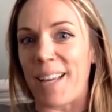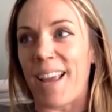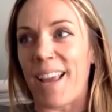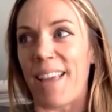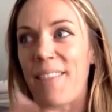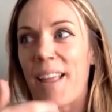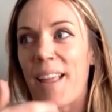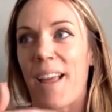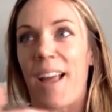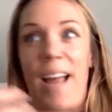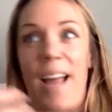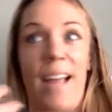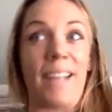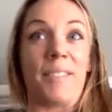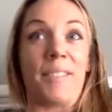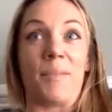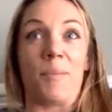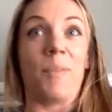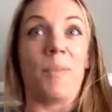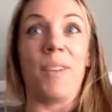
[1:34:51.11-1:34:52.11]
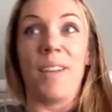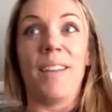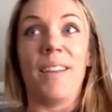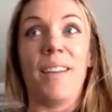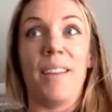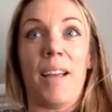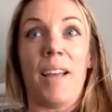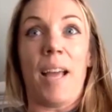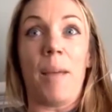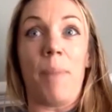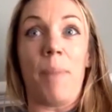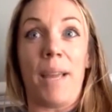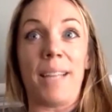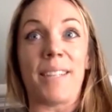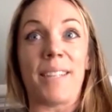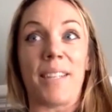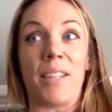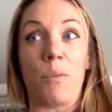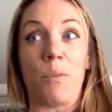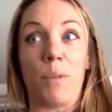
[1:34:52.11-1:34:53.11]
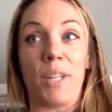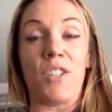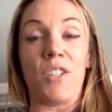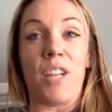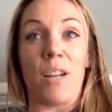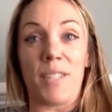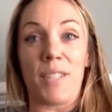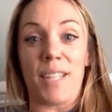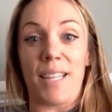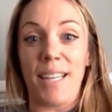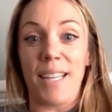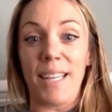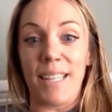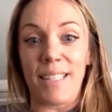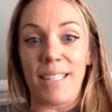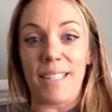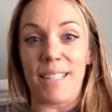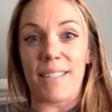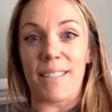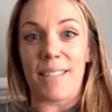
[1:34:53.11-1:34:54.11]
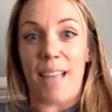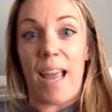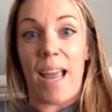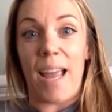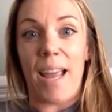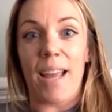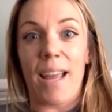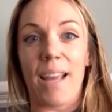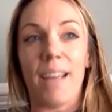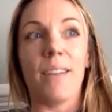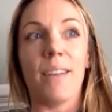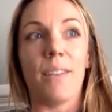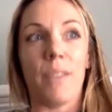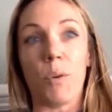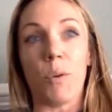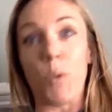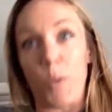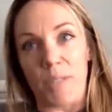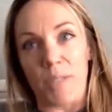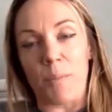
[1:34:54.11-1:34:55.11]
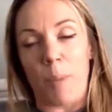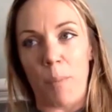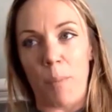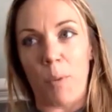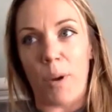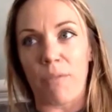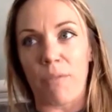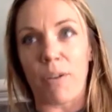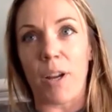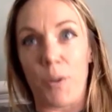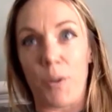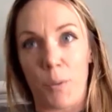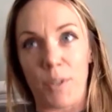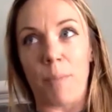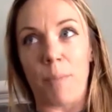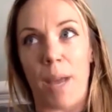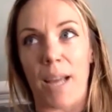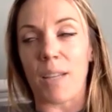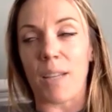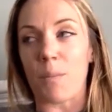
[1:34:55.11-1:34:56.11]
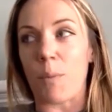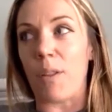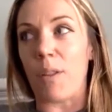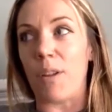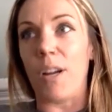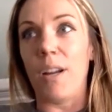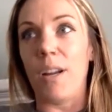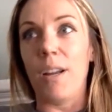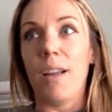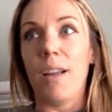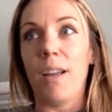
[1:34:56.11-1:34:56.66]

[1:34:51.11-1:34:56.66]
And I basically reached out to Ian to say, who is my boyfriend, who is Maggie's brother,